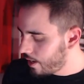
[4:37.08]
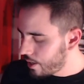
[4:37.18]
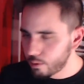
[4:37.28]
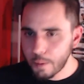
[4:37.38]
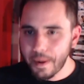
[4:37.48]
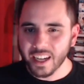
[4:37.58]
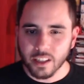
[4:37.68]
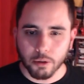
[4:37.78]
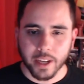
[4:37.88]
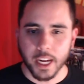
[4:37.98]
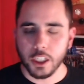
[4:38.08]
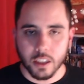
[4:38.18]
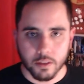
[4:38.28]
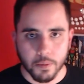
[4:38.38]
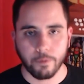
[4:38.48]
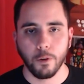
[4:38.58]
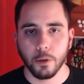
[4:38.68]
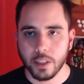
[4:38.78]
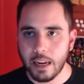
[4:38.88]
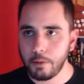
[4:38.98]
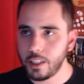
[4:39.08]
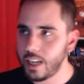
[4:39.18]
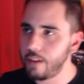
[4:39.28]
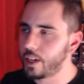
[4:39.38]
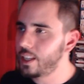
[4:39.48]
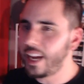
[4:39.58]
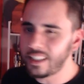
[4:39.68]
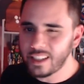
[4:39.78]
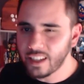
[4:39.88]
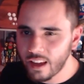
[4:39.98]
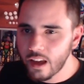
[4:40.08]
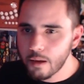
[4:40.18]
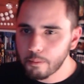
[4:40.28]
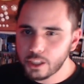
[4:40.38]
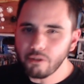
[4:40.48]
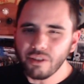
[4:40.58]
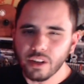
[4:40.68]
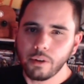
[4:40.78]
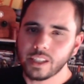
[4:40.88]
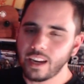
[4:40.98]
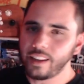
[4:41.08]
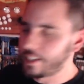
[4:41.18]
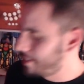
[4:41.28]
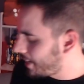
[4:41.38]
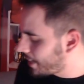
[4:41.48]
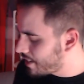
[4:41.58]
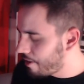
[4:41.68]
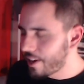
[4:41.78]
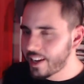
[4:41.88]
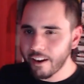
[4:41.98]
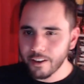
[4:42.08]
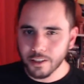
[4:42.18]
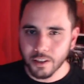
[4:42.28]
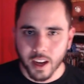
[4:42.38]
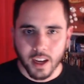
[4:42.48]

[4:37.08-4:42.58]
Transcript: Rebecca's okay, she's from the first game, she's kind of a classic, but she was always kind of a secondary character.